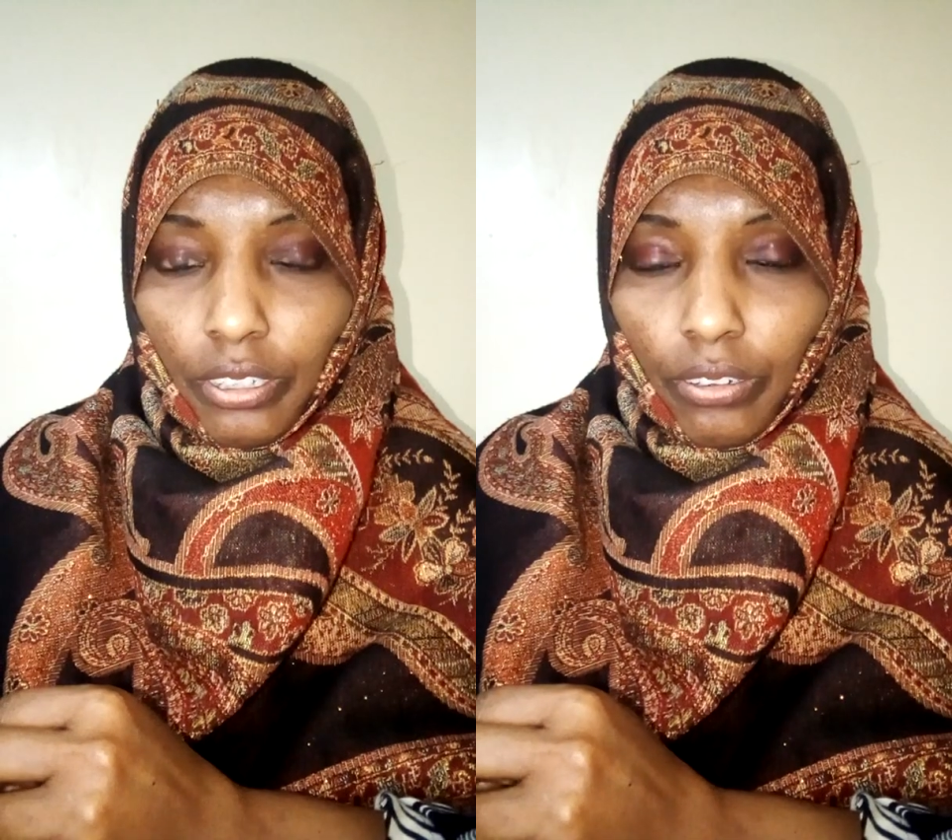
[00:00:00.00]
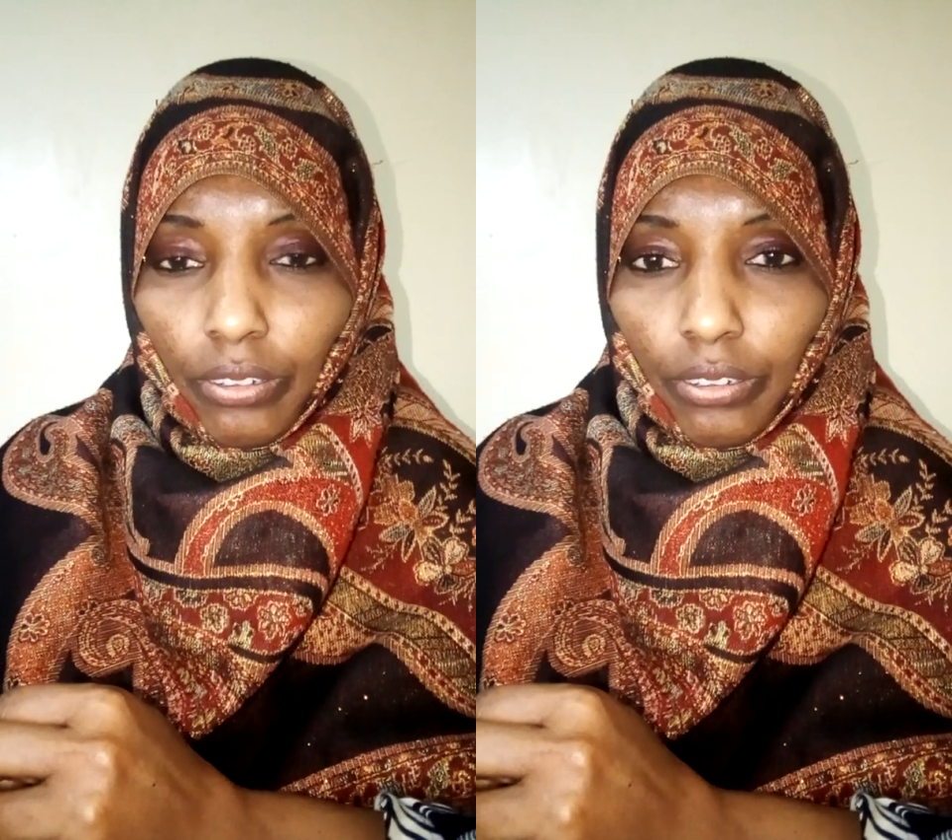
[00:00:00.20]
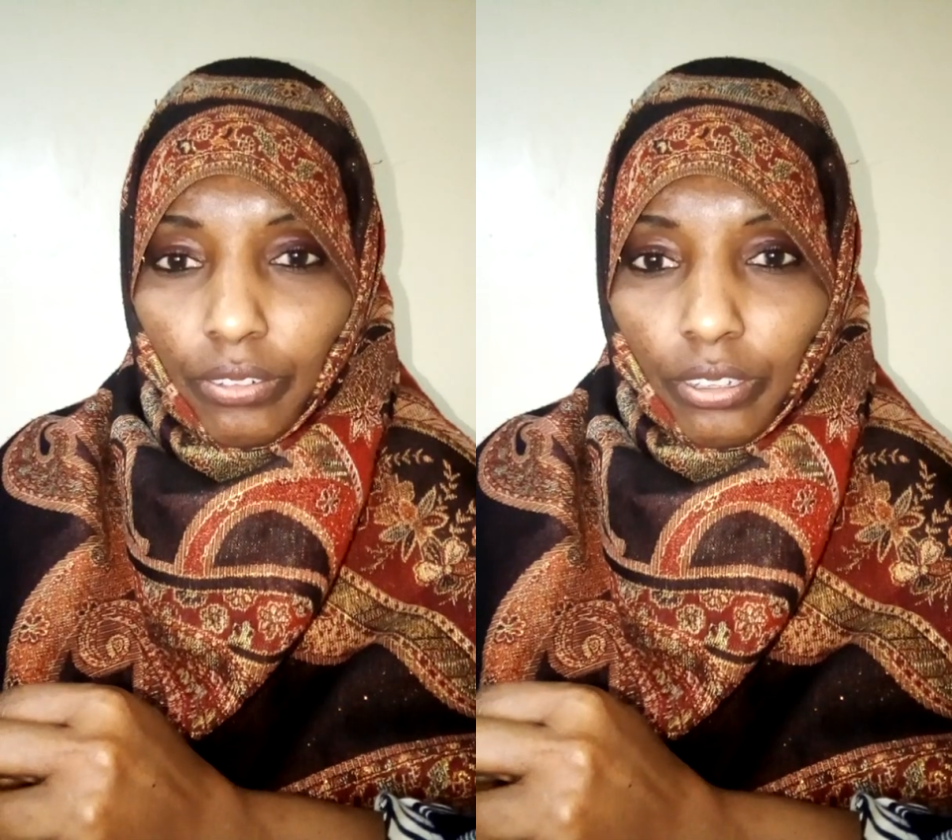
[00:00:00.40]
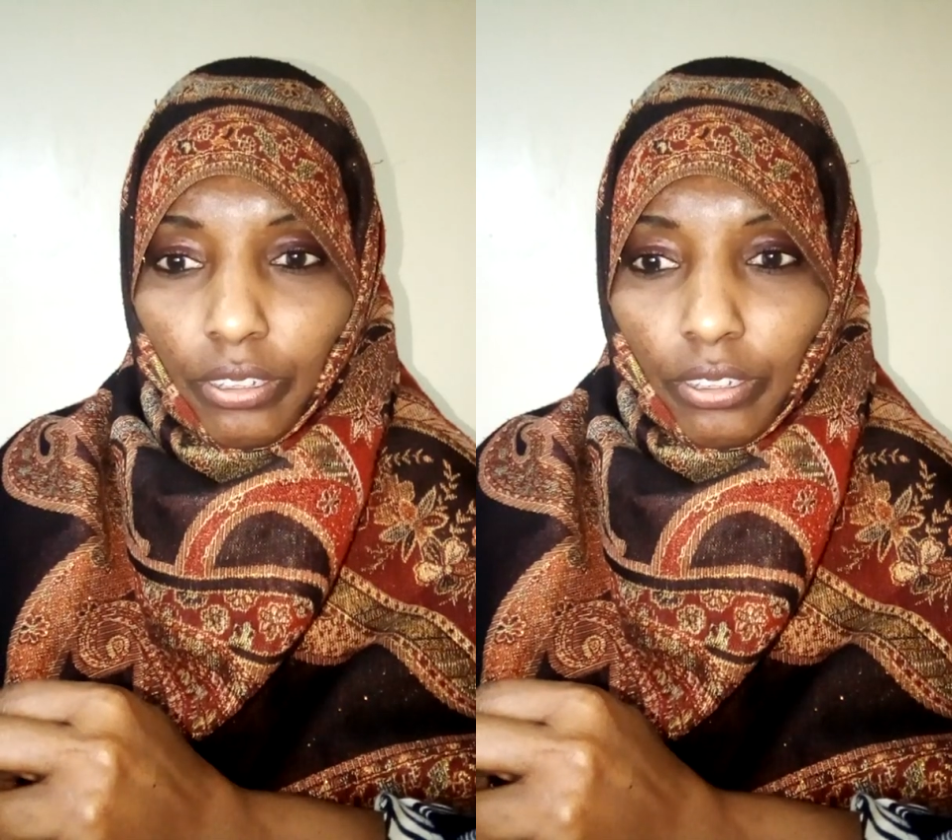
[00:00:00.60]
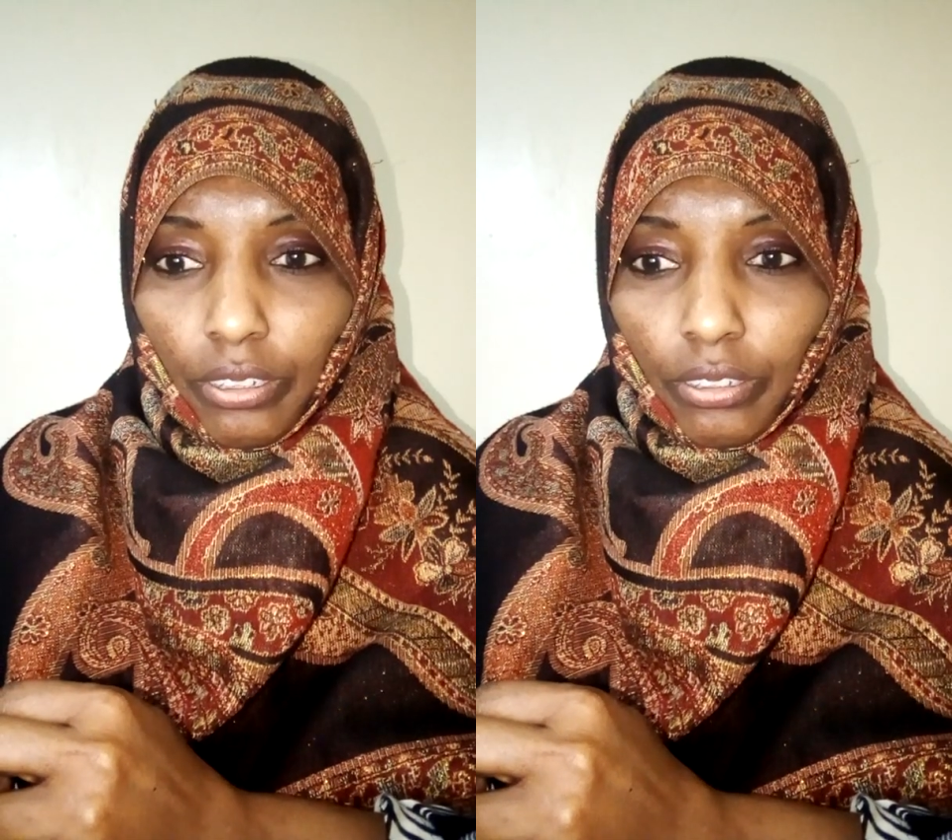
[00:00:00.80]
on
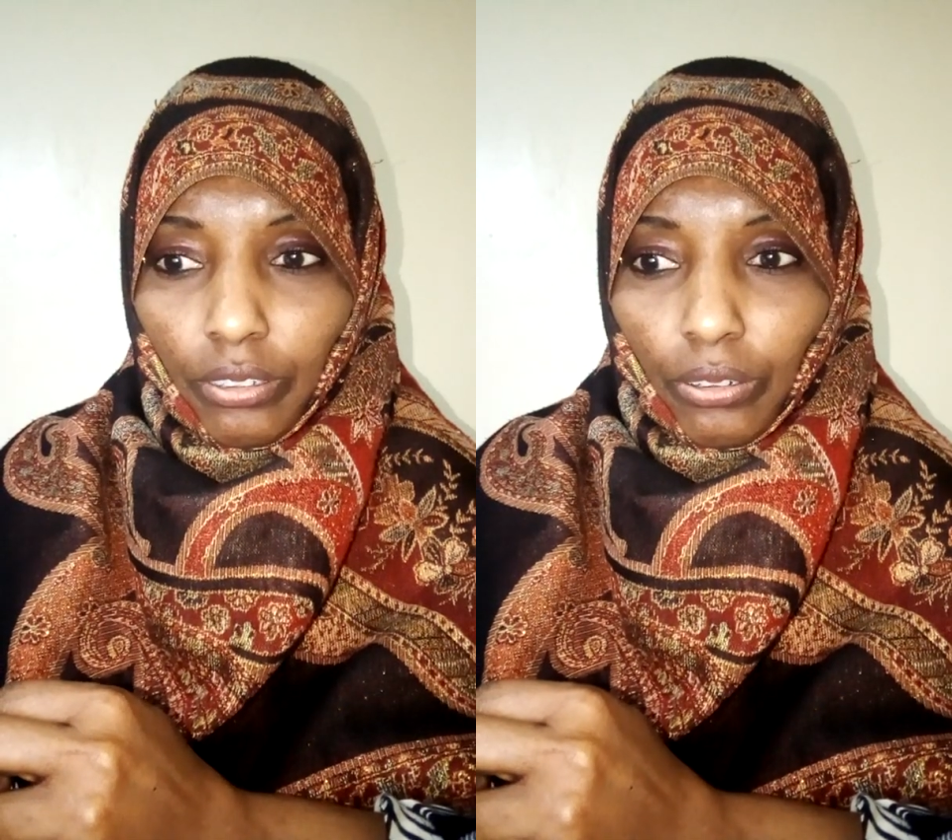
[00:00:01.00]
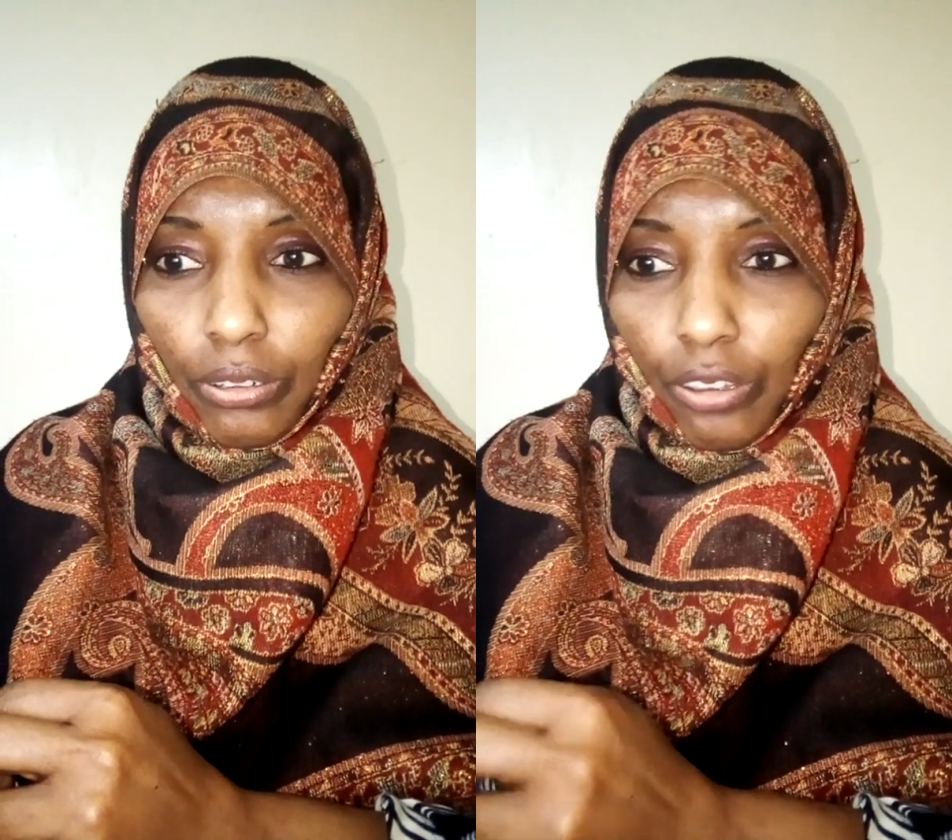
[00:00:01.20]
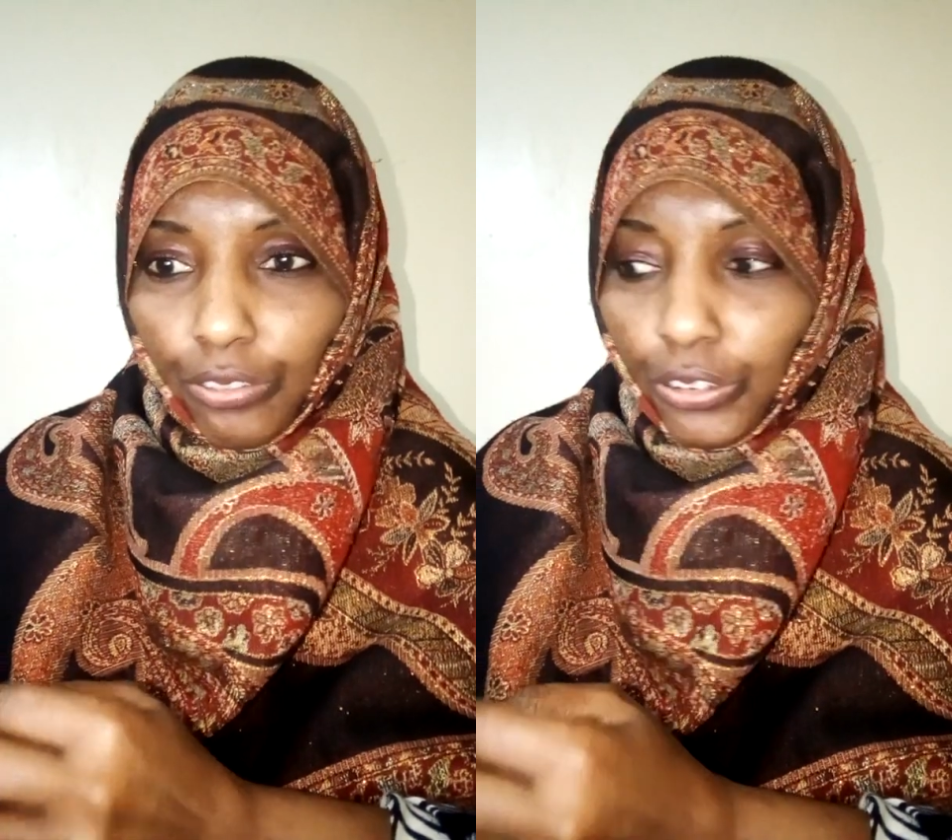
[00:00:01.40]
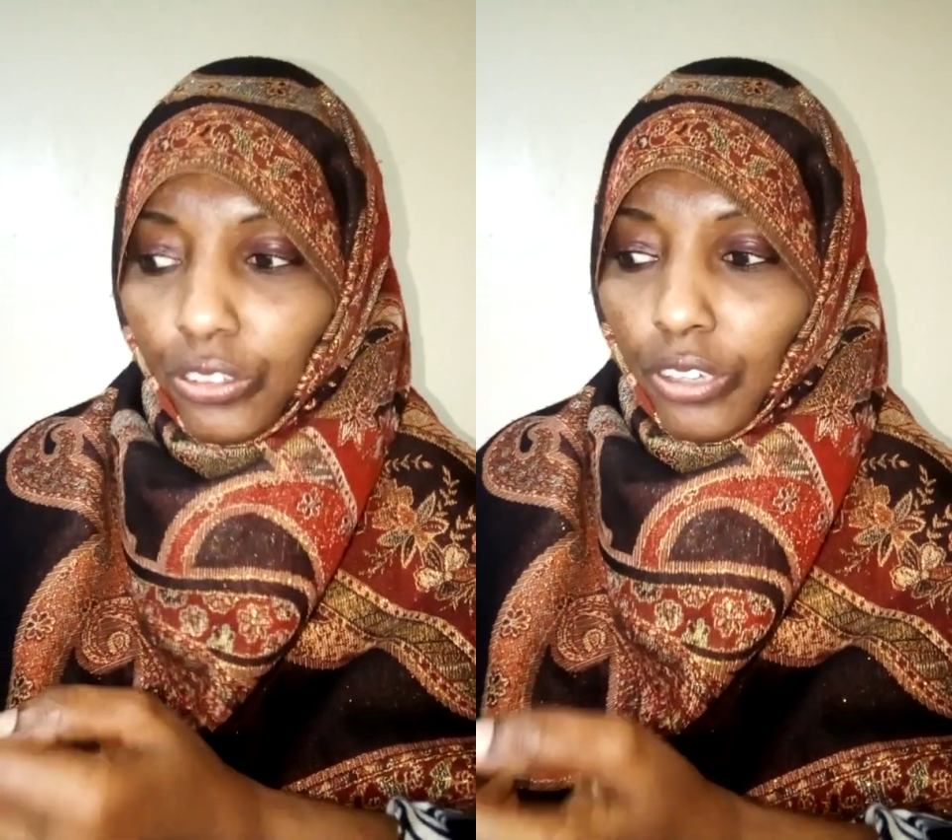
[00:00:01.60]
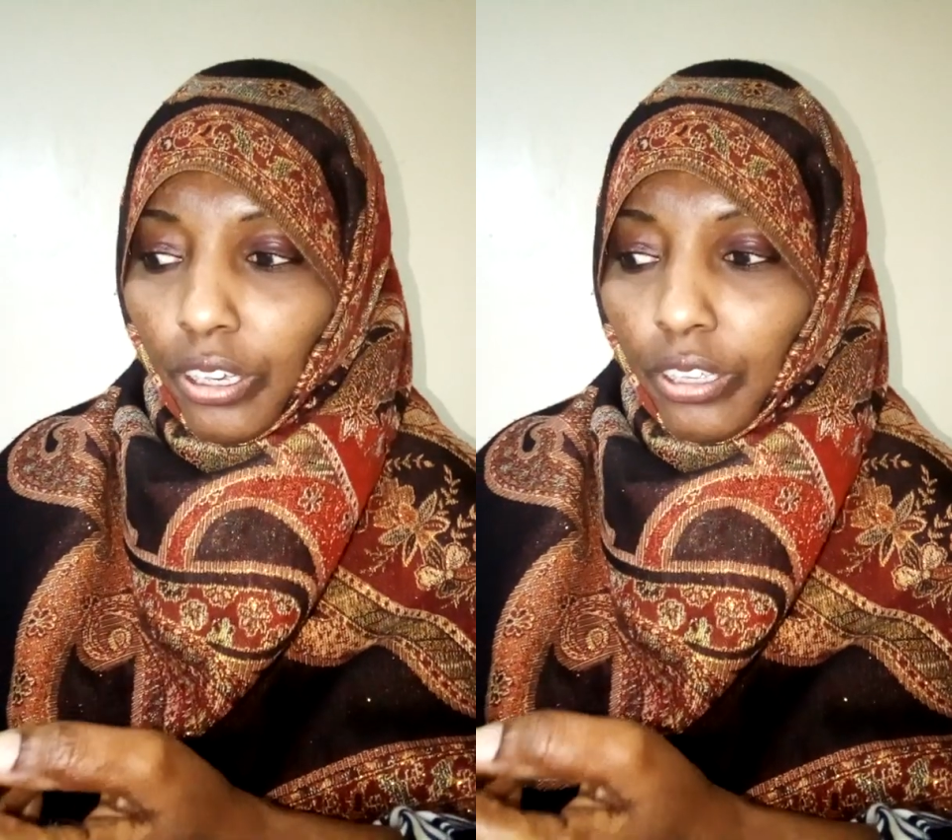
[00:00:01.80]
your
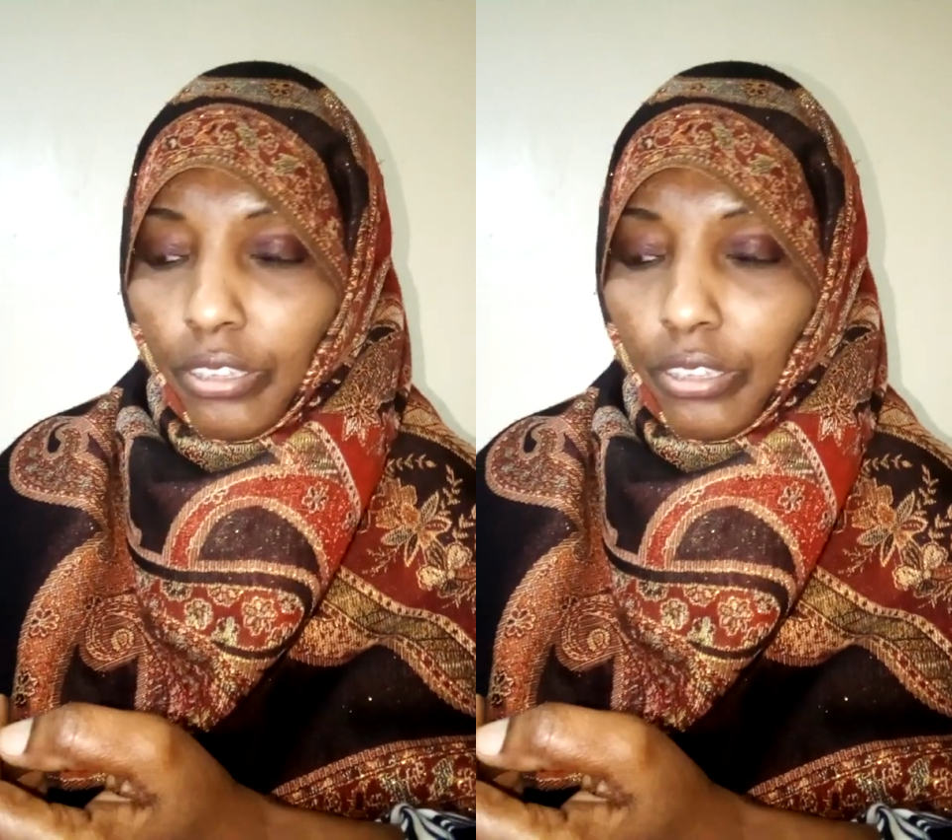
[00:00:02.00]
future.